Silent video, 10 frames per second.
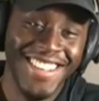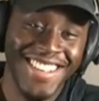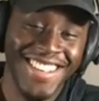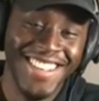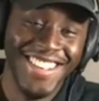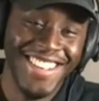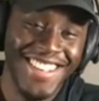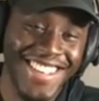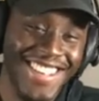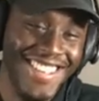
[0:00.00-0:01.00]

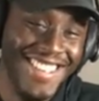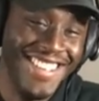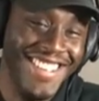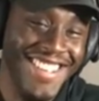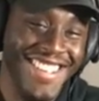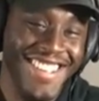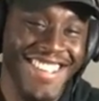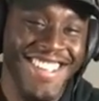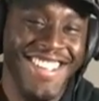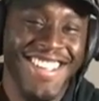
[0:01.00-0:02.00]

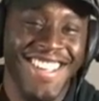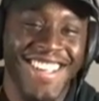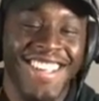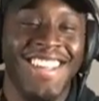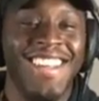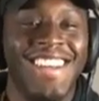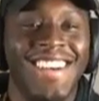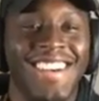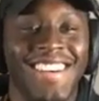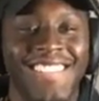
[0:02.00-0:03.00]

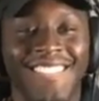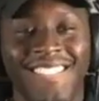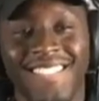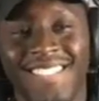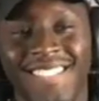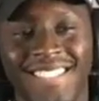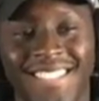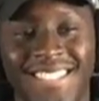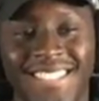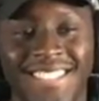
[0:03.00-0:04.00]
(not speaking)